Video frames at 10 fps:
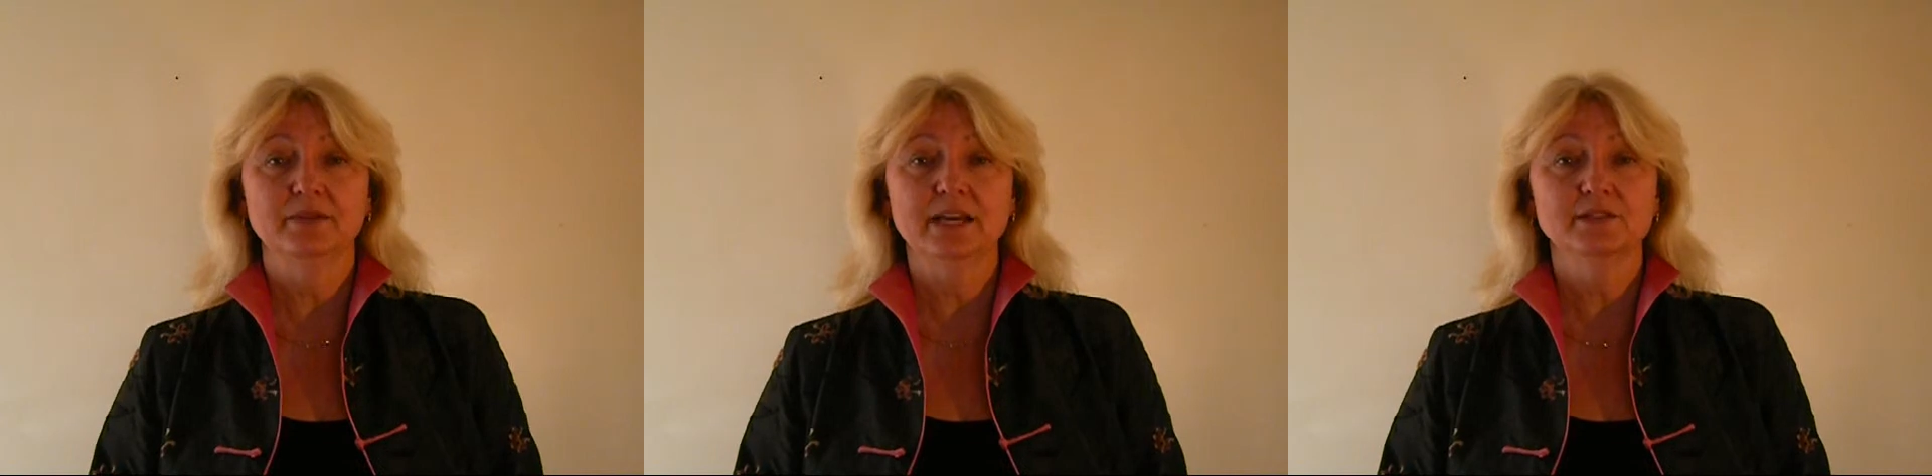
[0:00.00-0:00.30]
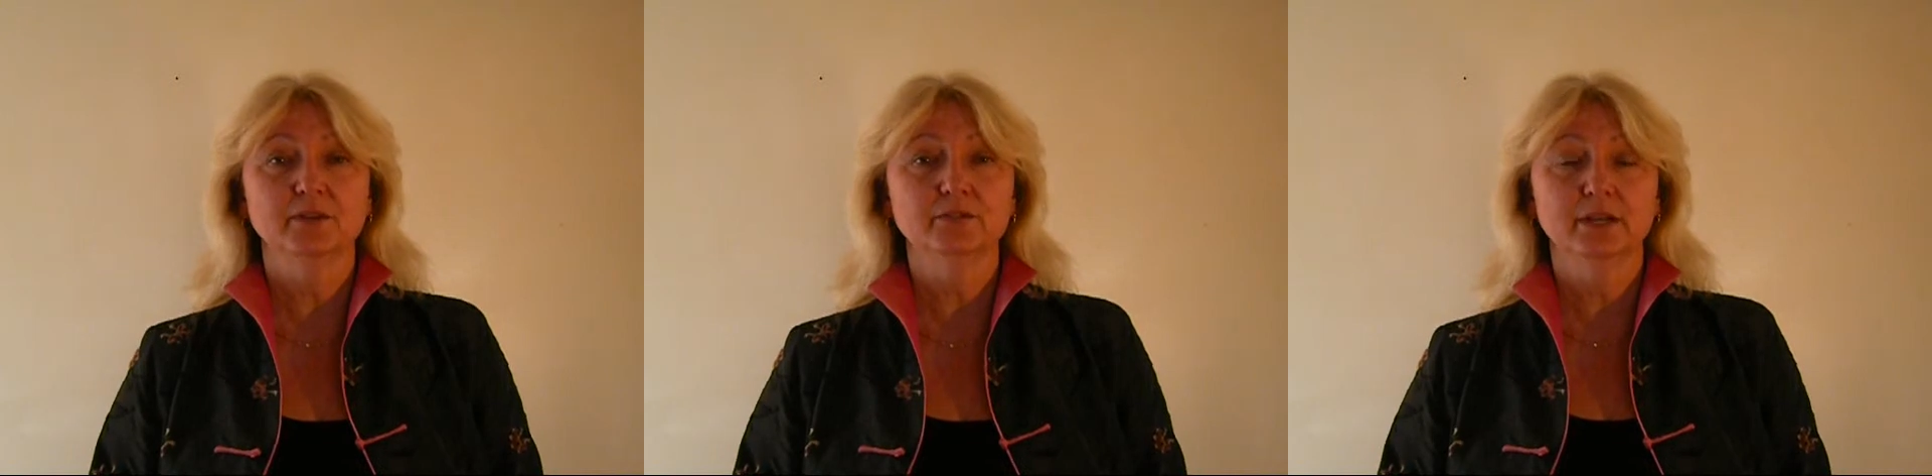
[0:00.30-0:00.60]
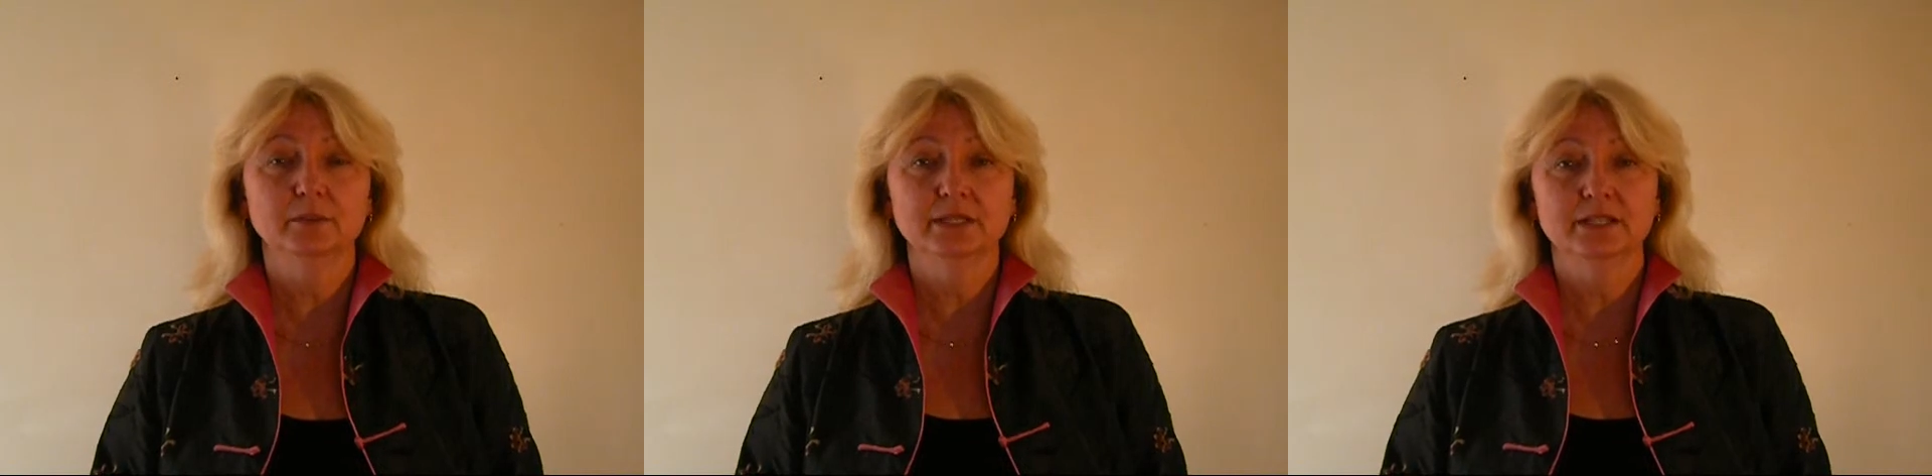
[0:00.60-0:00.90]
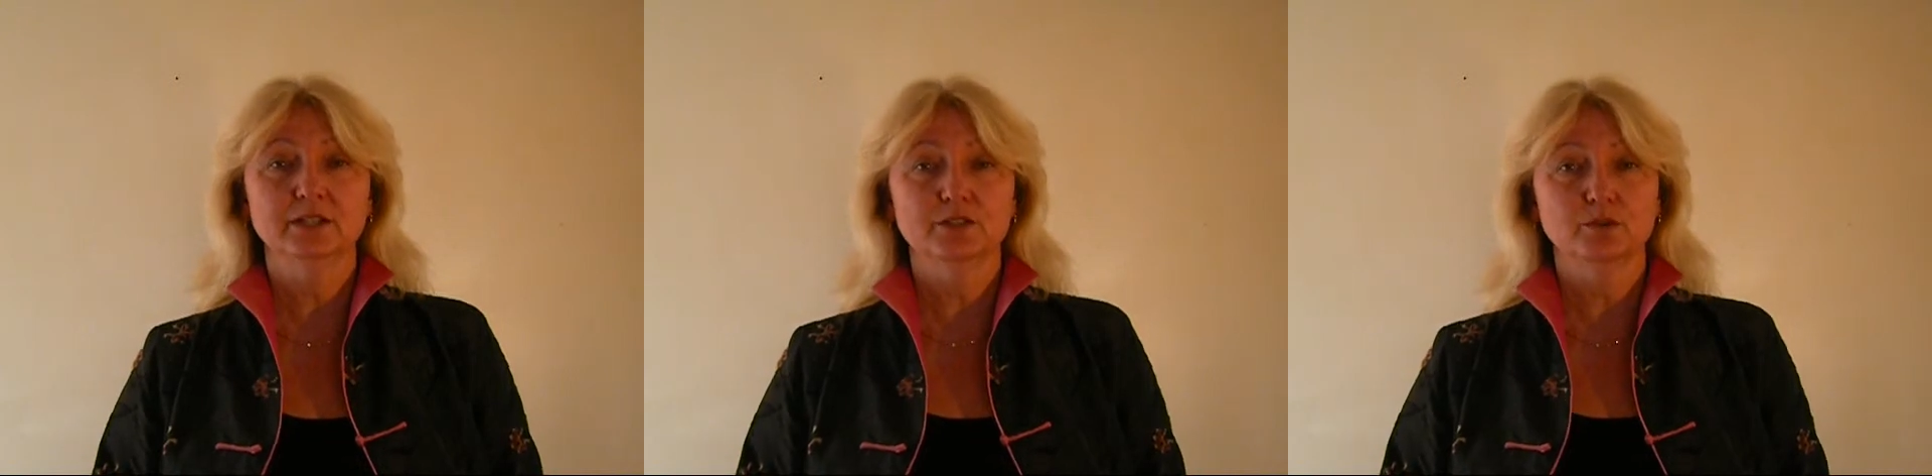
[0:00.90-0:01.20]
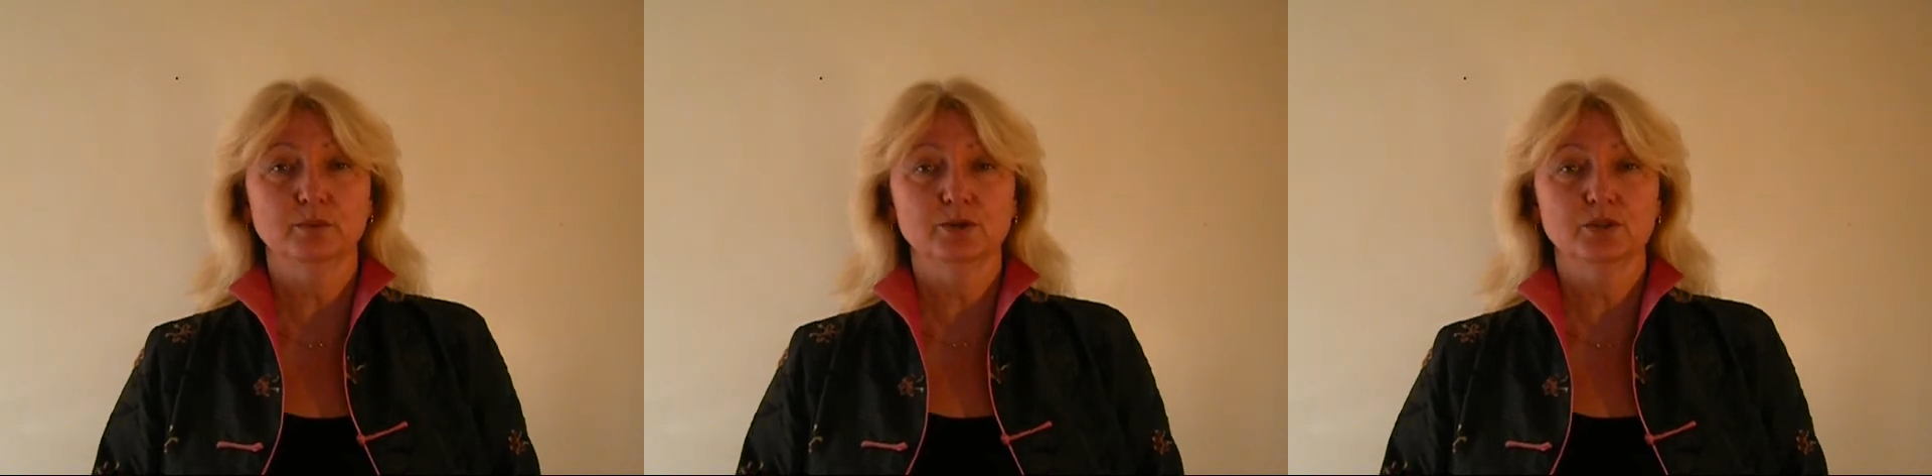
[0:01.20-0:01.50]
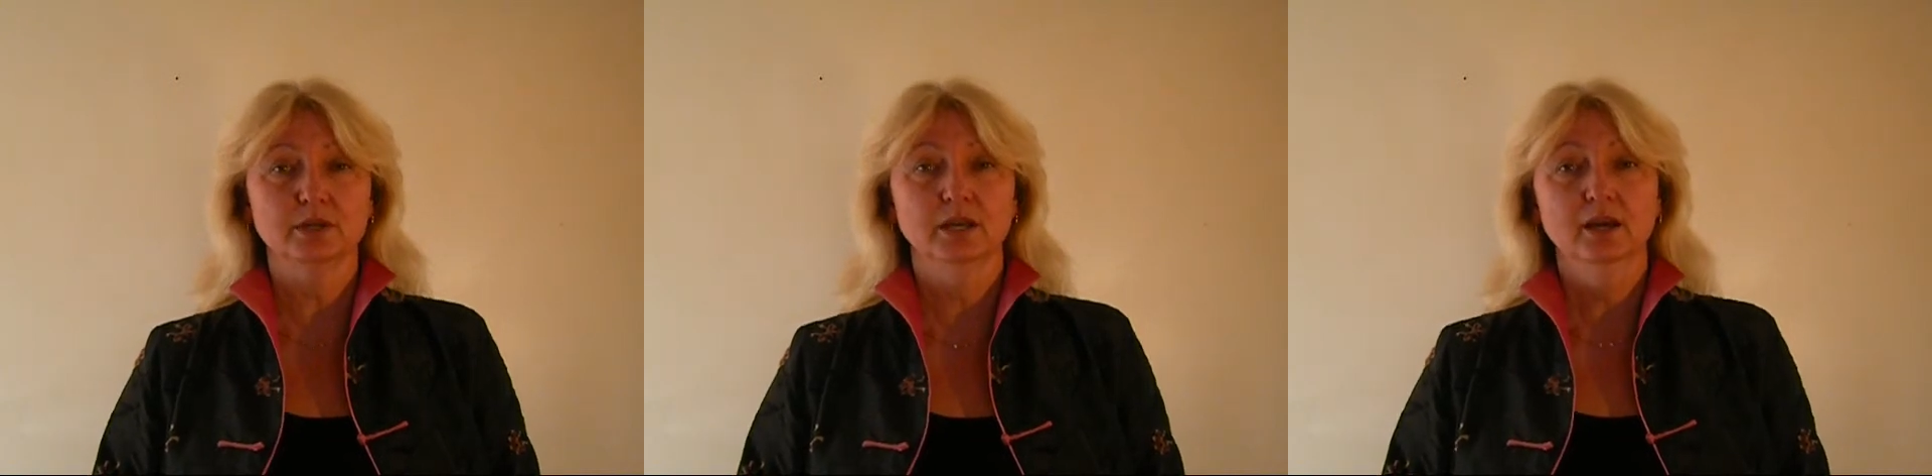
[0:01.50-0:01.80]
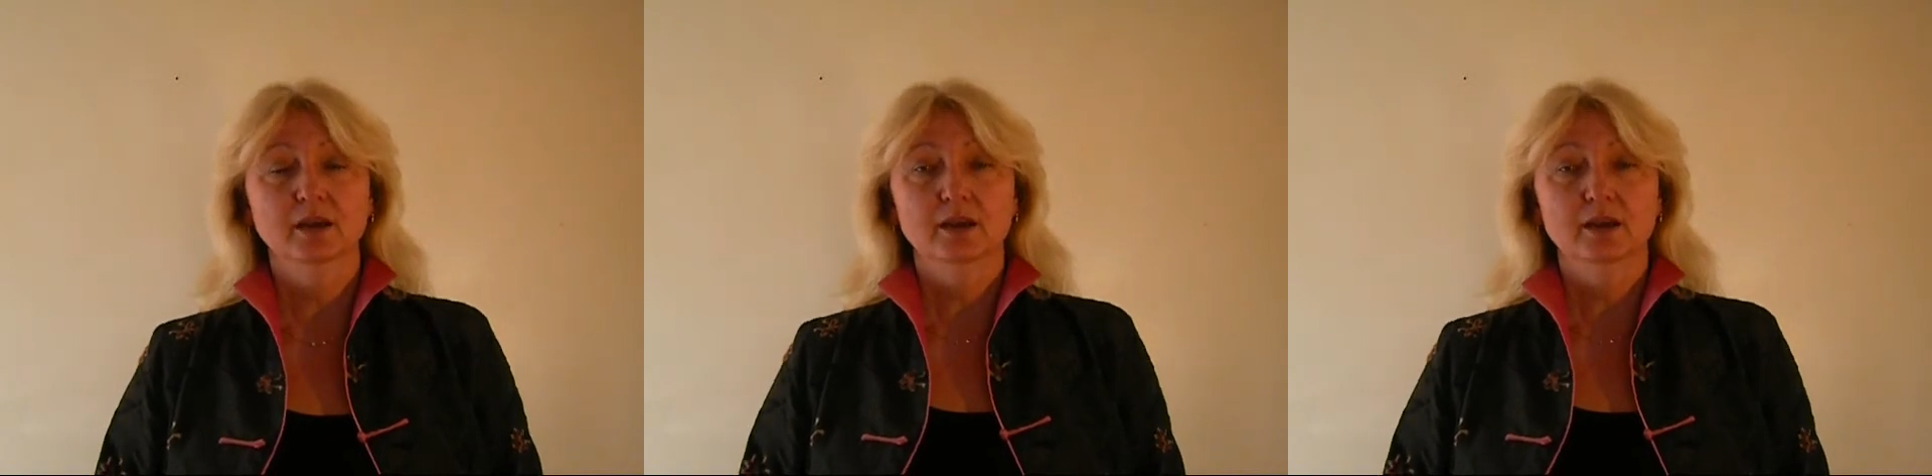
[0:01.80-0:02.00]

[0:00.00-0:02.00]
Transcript: and that's fulfillment and distribution.